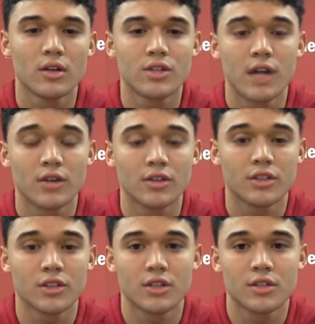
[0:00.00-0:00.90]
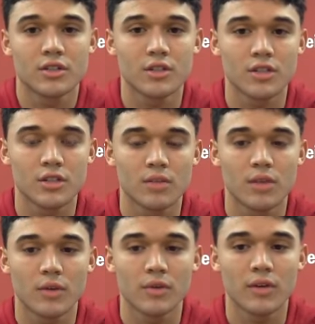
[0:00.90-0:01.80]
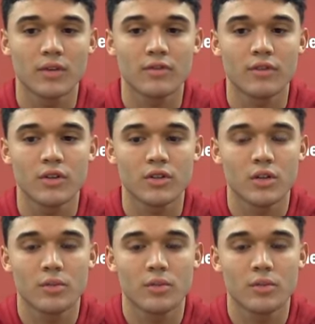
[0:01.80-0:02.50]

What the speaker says: challenging is something that we really have to focus on.